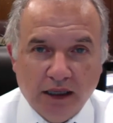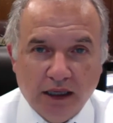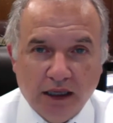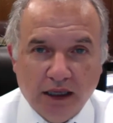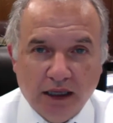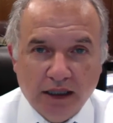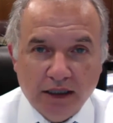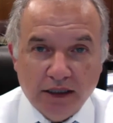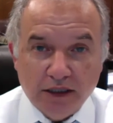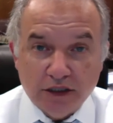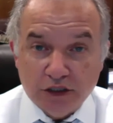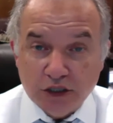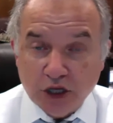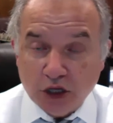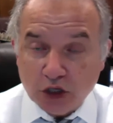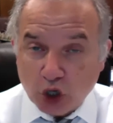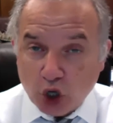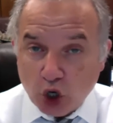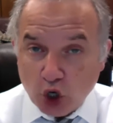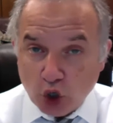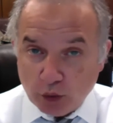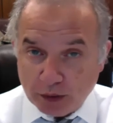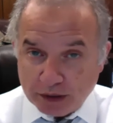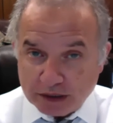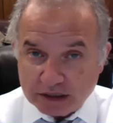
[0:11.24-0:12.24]
It is not
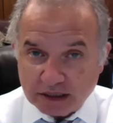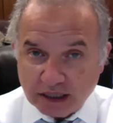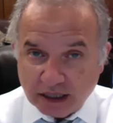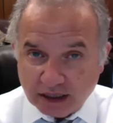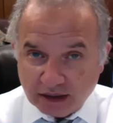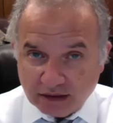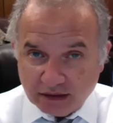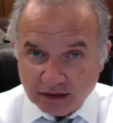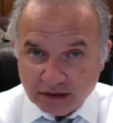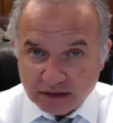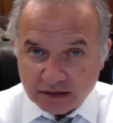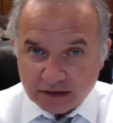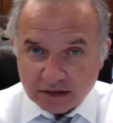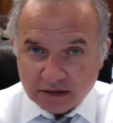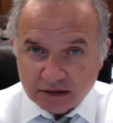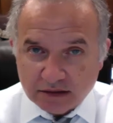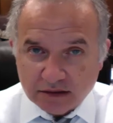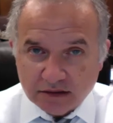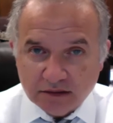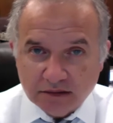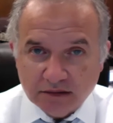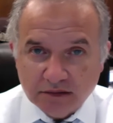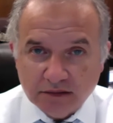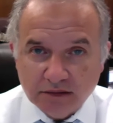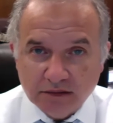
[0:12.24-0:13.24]
always like this,
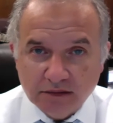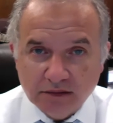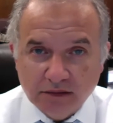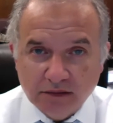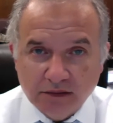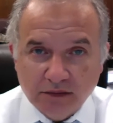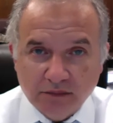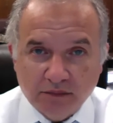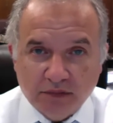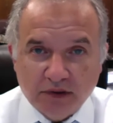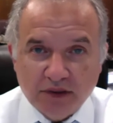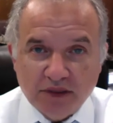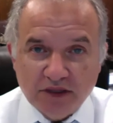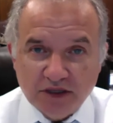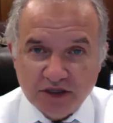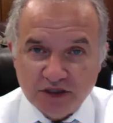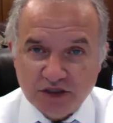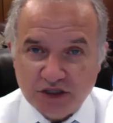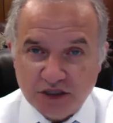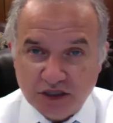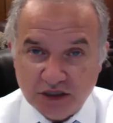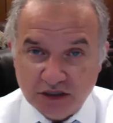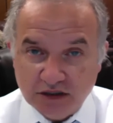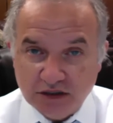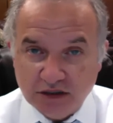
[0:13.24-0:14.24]
but
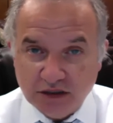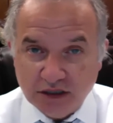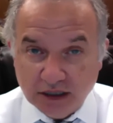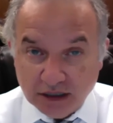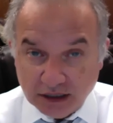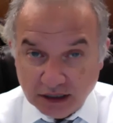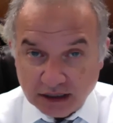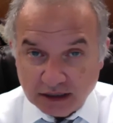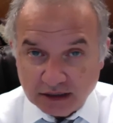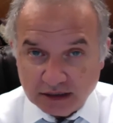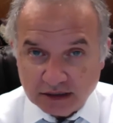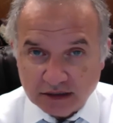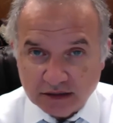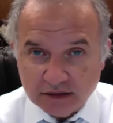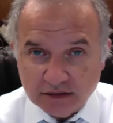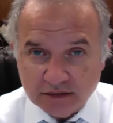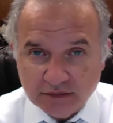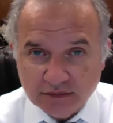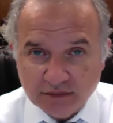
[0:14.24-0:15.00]
this year it is.